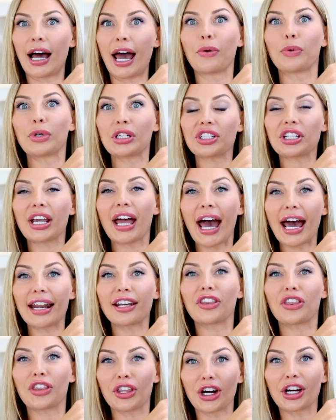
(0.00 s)
I wish I had
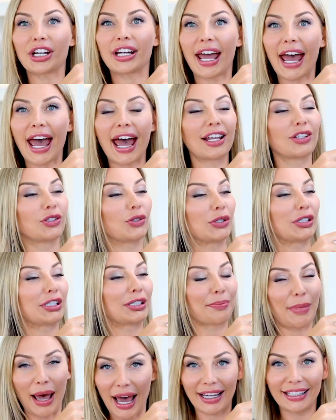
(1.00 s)
a third hand to
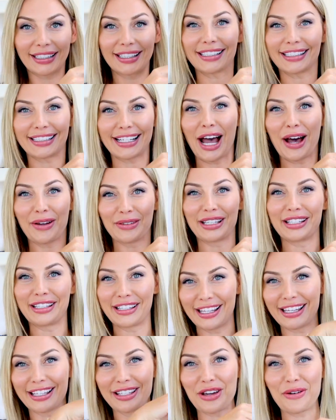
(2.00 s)
smack this down
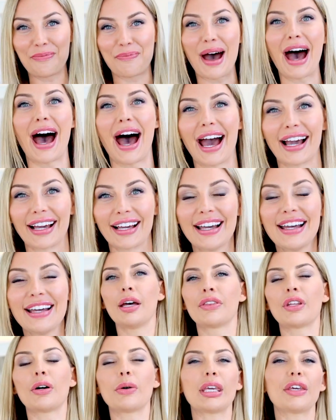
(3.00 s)
in your bag.
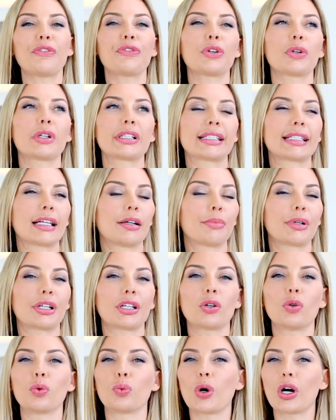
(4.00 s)
Now, if you're
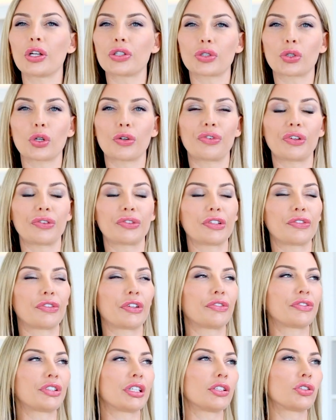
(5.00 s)
somebody who wants to go
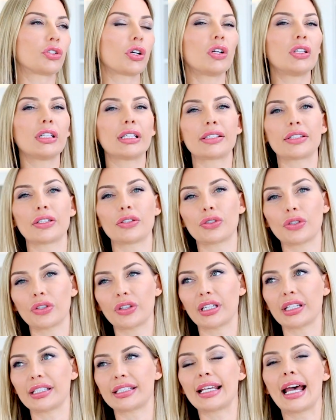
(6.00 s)
50-50, don't listen to
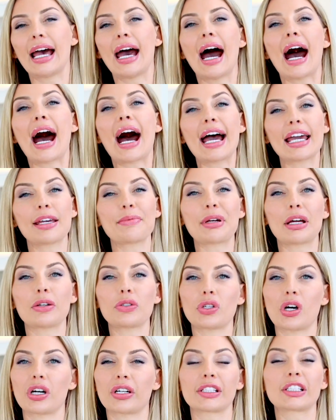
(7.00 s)
this. I am now
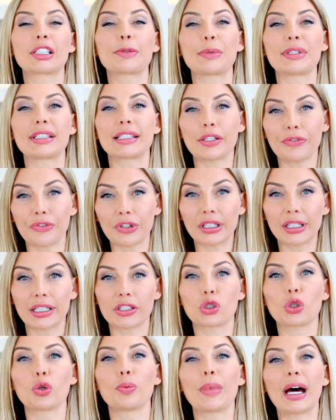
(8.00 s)
talking
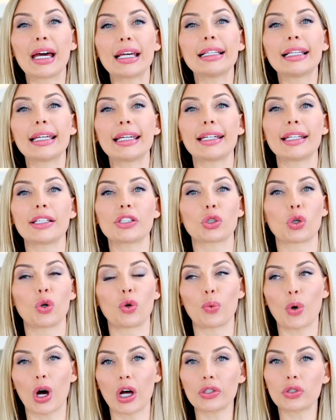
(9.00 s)
specifically to my ladies who
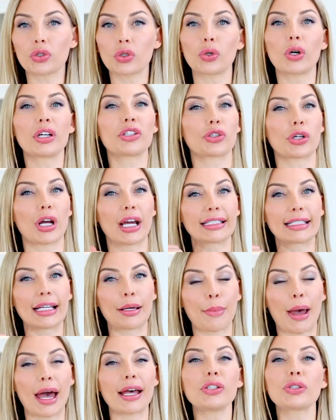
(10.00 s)
want to attract
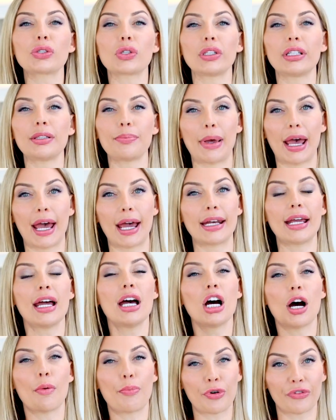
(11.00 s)
a masculine man,
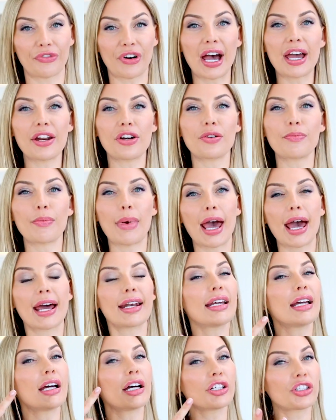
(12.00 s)
a provider
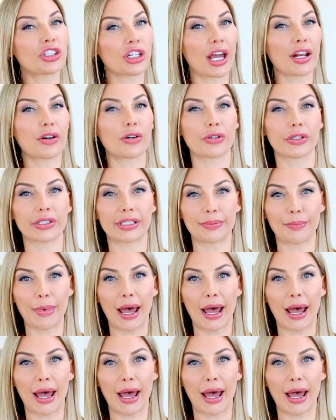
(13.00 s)
man, a generous